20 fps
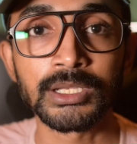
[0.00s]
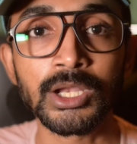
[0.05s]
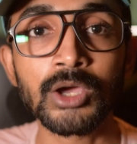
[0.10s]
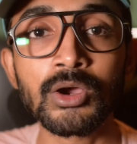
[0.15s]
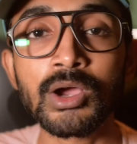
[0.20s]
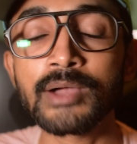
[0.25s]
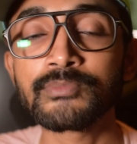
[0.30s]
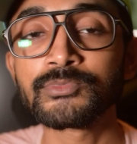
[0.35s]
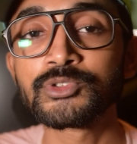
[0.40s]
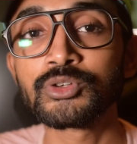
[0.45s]
Now
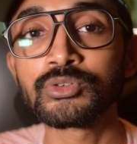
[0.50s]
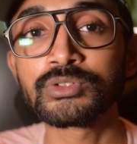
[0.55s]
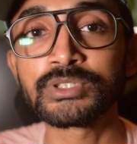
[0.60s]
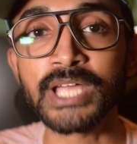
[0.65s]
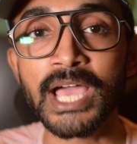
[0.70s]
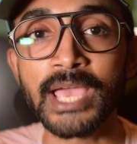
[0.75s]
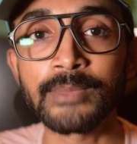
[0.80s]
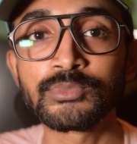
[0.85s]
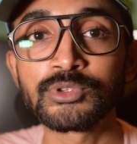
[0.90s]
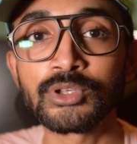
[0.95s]
comes to
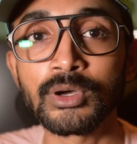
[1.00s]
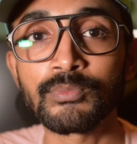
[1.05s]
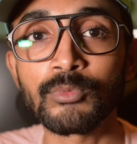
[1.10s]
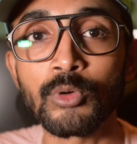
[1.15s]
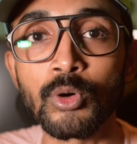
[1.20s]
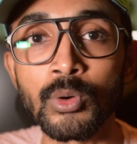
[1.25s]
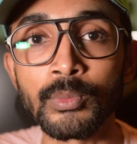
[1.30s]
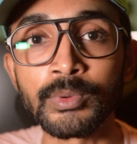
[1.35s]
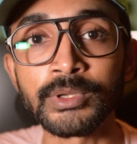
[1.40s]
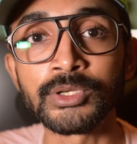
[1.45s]
types of
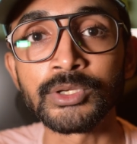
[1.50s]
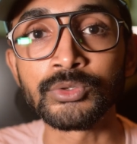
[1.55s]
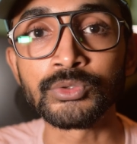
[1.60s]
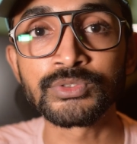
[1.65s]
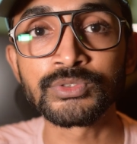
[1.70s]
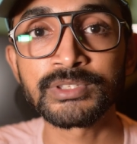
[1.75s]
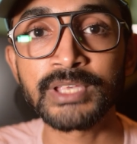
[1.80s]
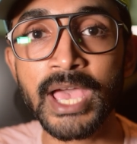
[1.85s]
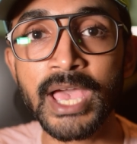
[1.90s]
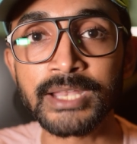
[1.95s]
OBD2
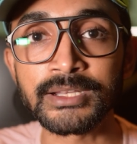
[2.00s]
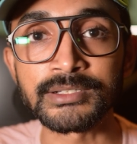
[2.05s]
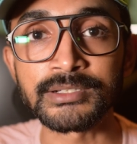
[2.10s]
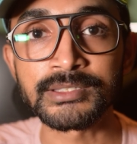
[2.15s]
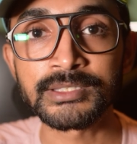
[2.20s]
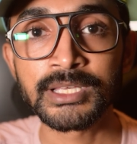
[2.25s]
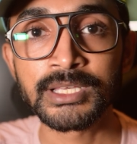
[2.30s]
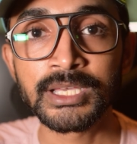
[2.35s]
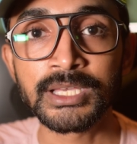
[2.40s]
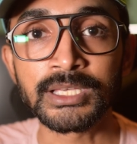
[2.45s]
scanners.